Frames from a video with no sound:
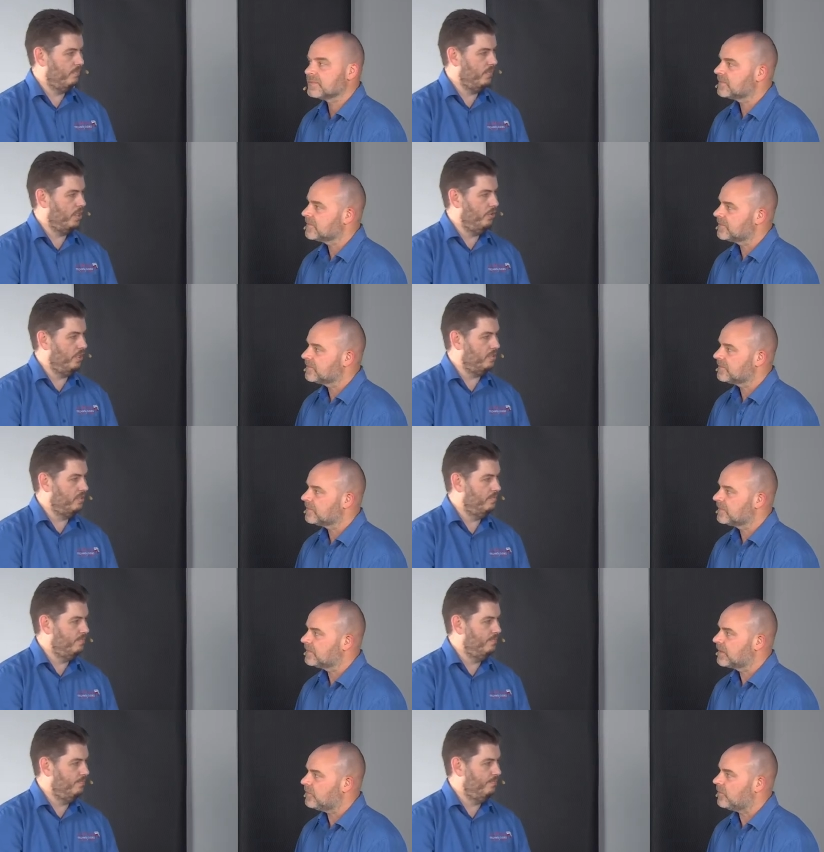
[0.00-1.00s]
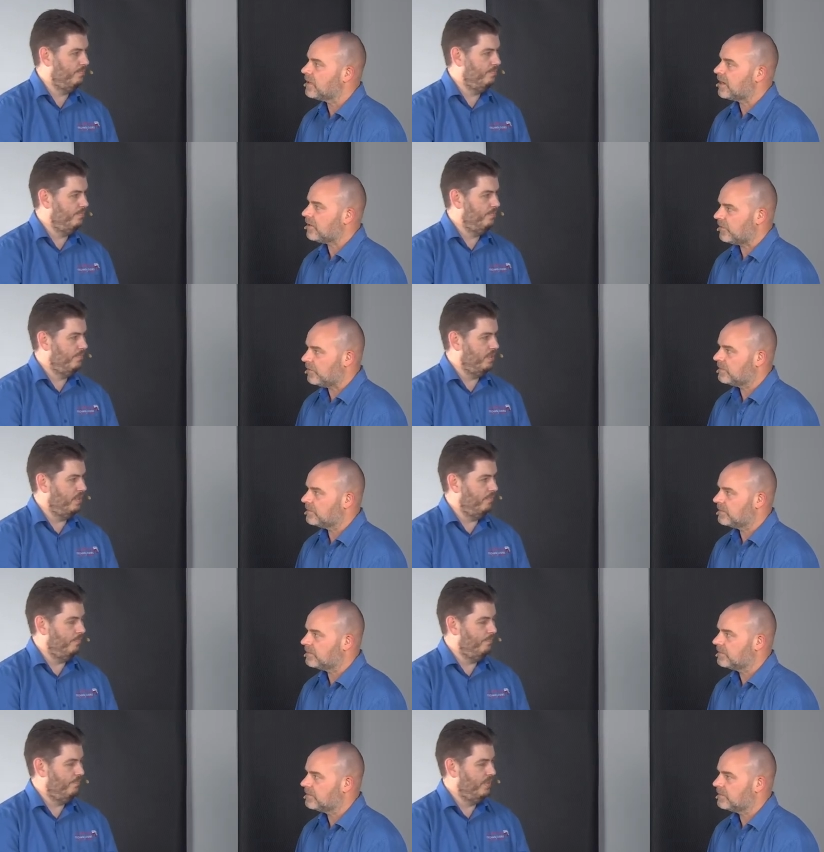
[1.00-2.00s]
Speaker 1: Correct. Wow. Yeah.
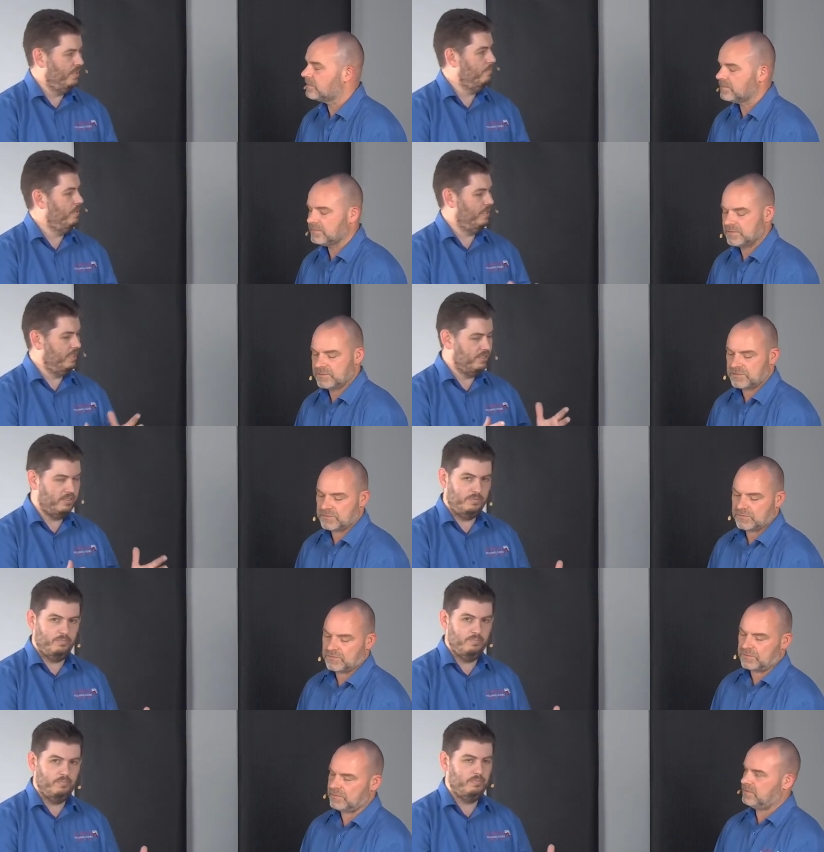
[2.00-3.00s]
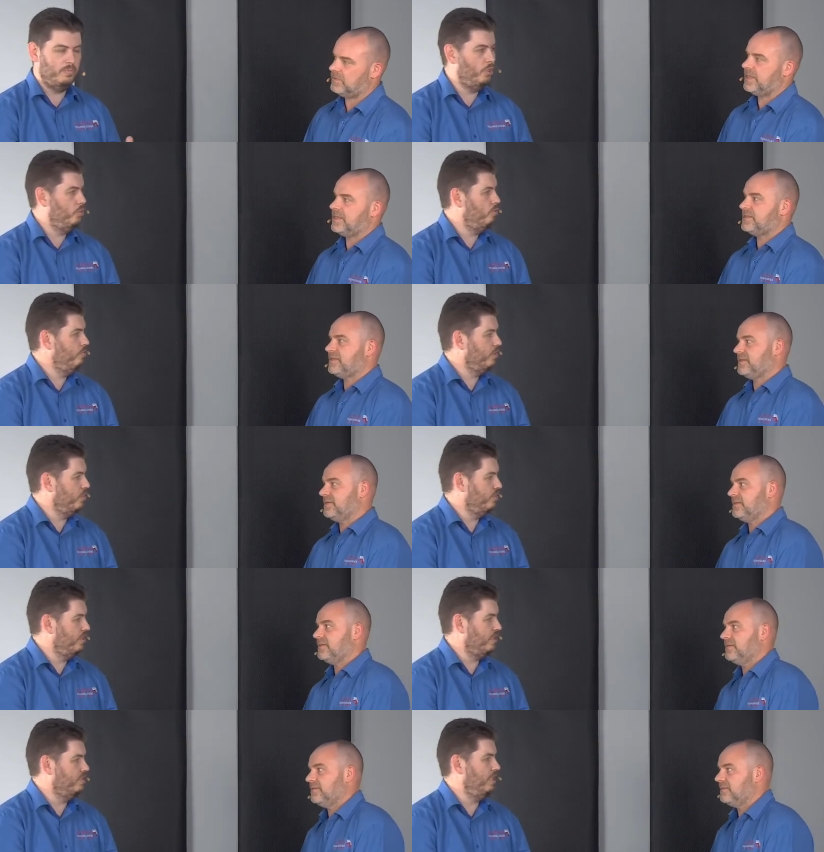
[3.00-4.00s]
But that's Oof, good that's room
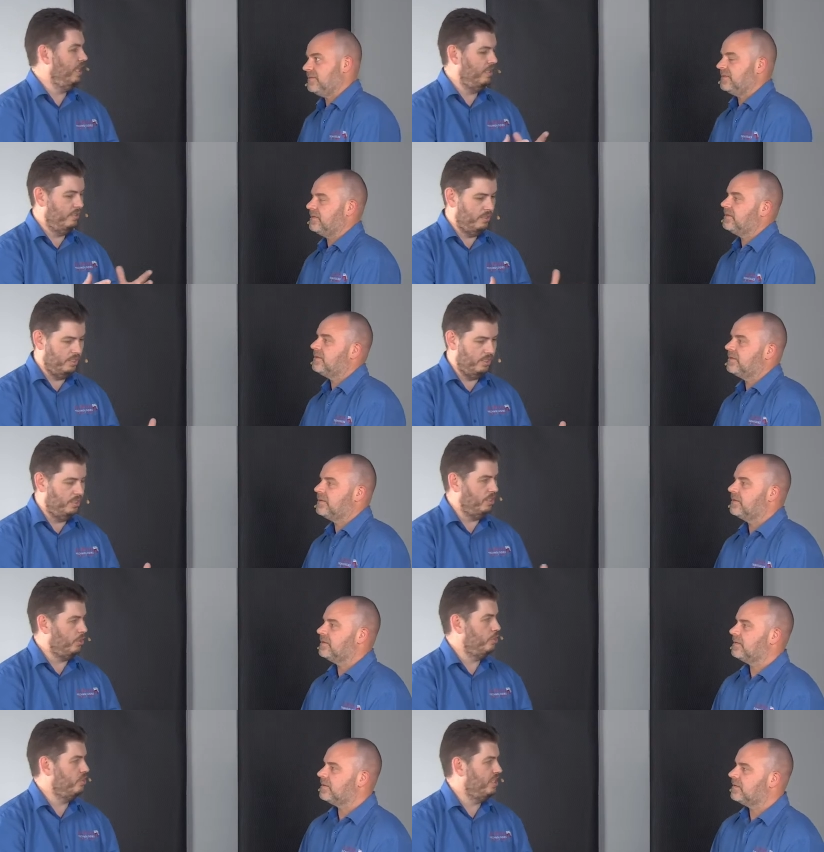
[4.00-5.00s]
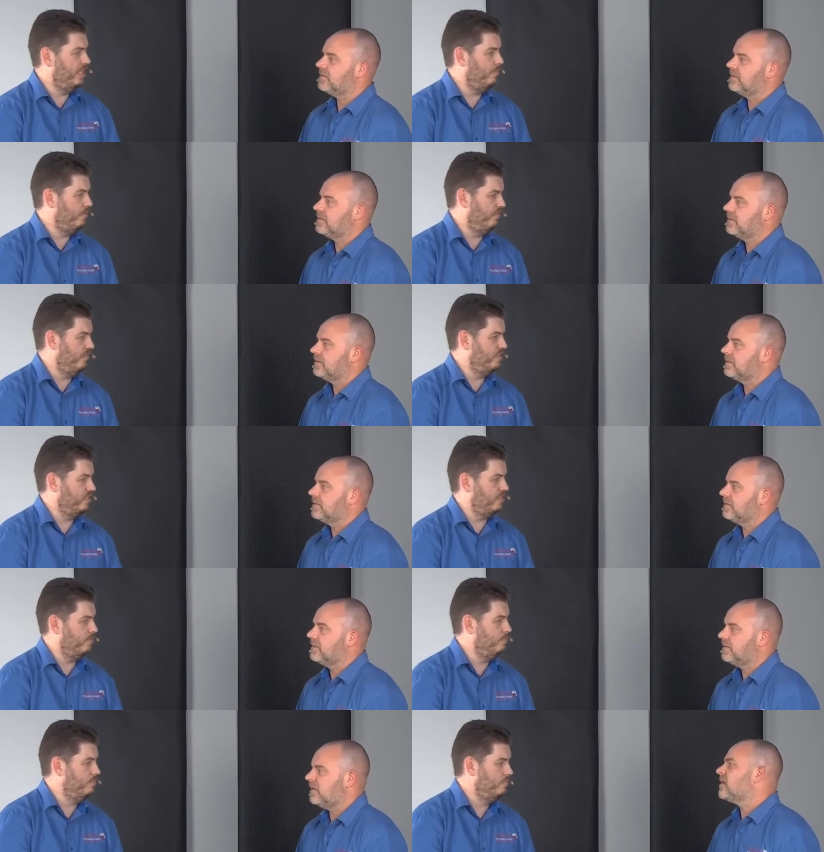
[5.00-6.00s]
acoustics and a, a good setup of the
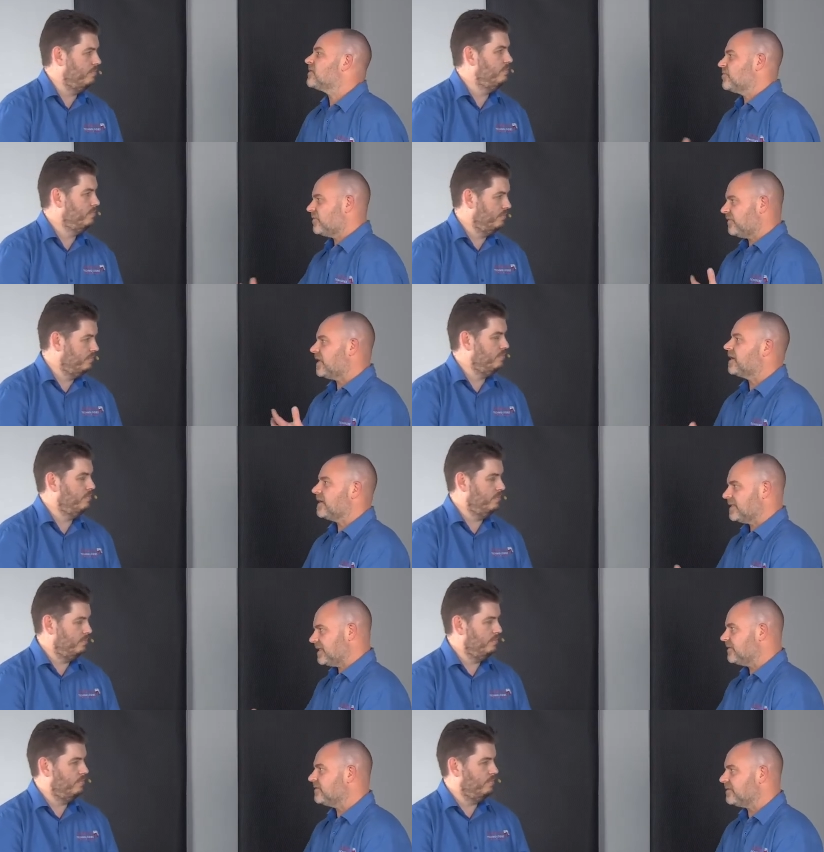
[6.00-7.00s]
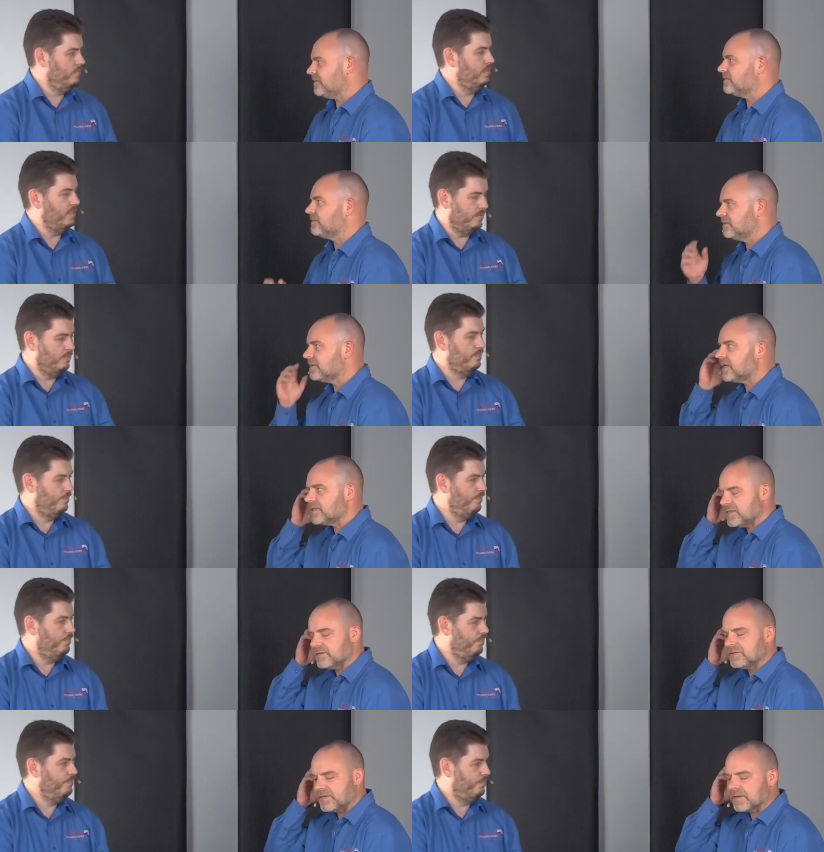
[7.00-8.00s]
system.
Speaker 2: Yeah, sort of like ideal. Yes.
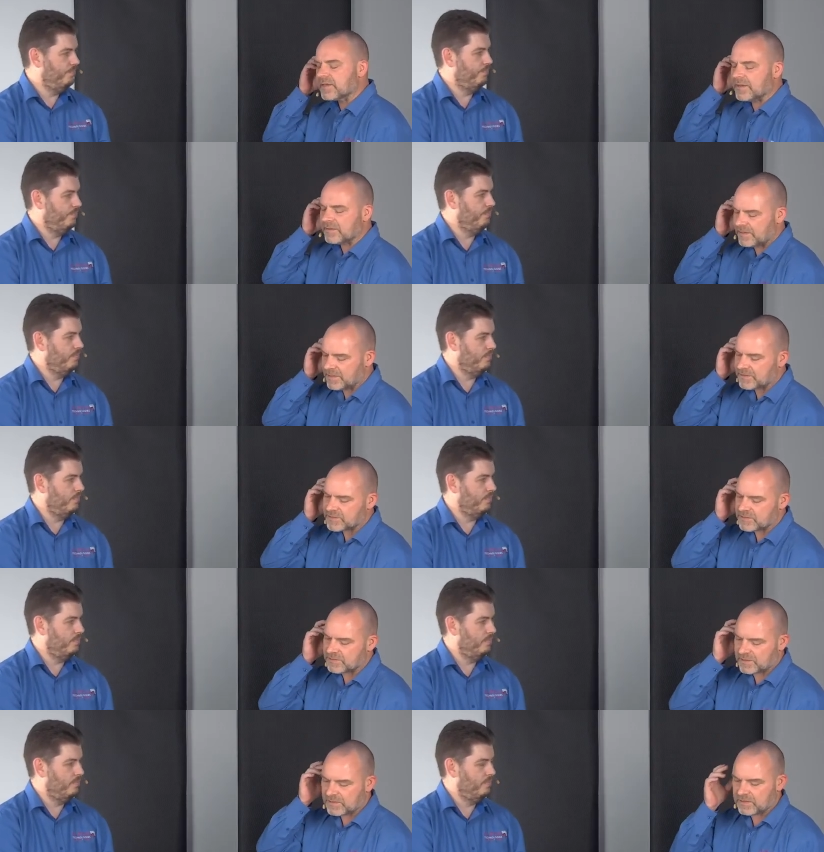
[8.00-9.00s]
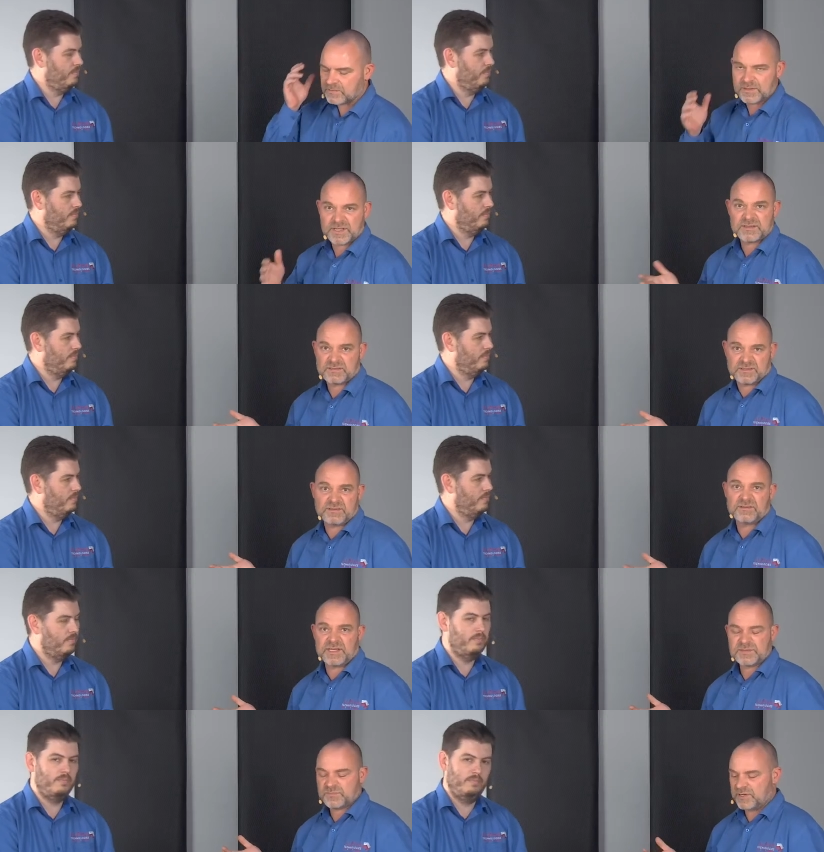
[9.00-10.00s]
Ideal. Okay, understood. Okay, well, that still
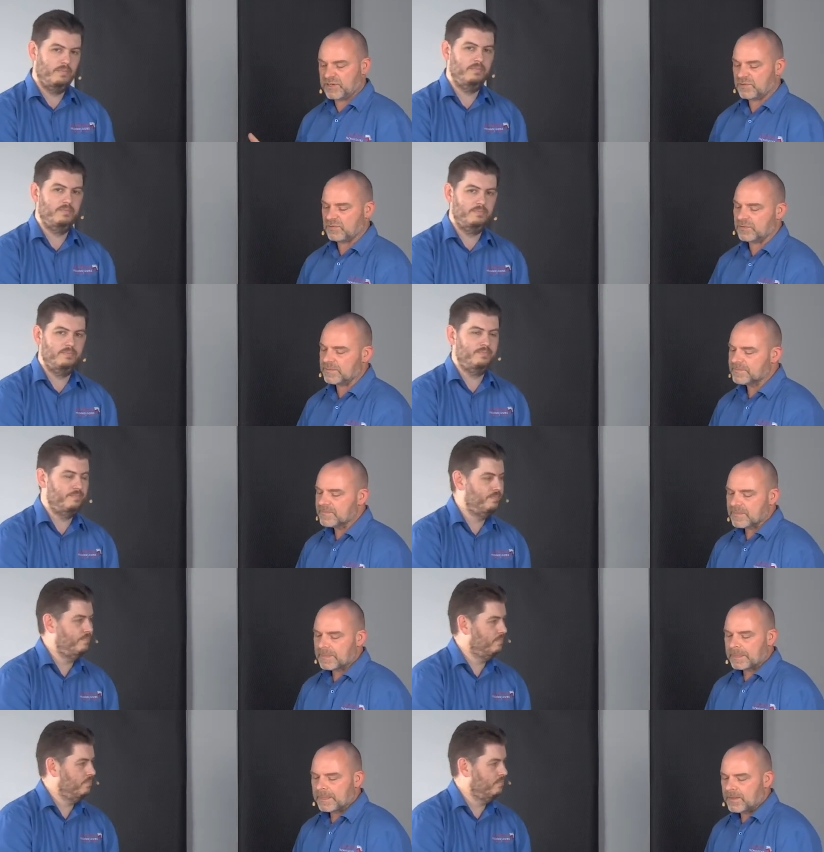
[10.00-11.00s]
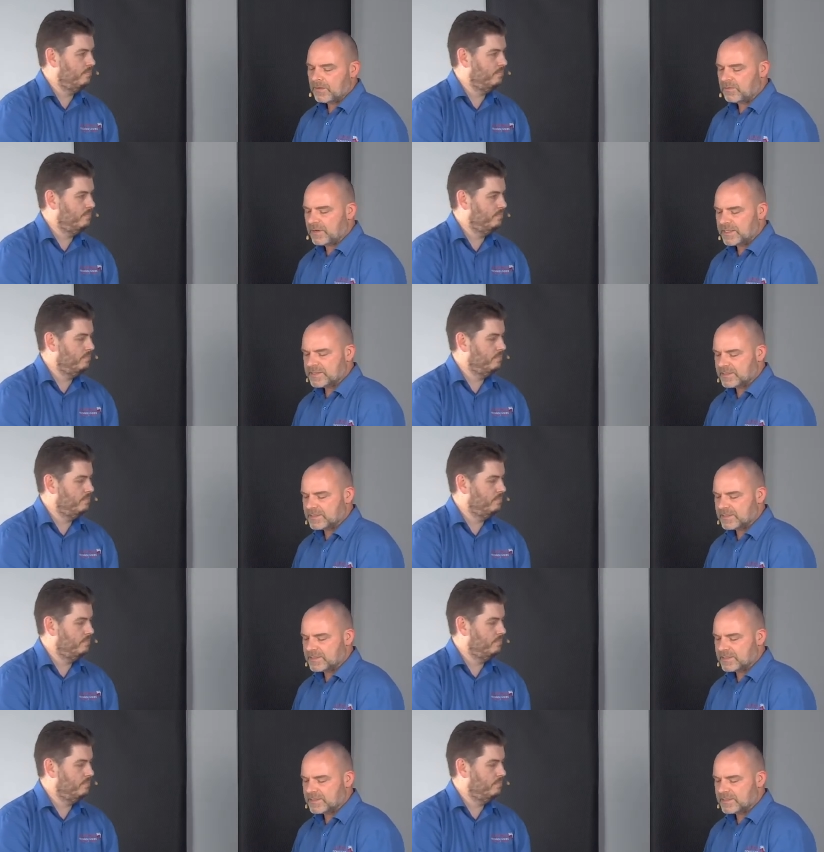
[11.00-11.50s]
that's pretty cool. All right.